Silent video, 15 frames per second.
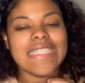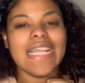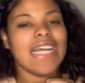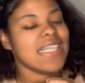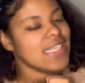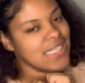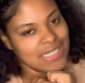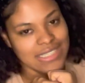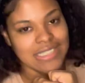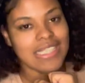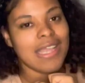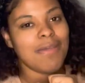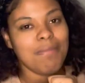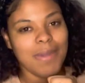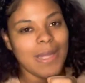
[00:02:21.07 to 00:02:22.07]
that is
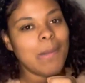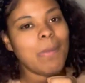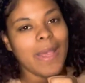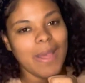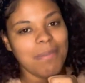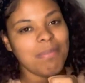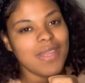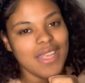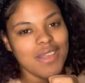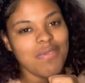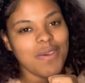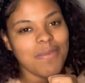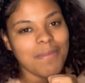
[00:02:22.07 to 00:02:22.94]
a big pet peeve of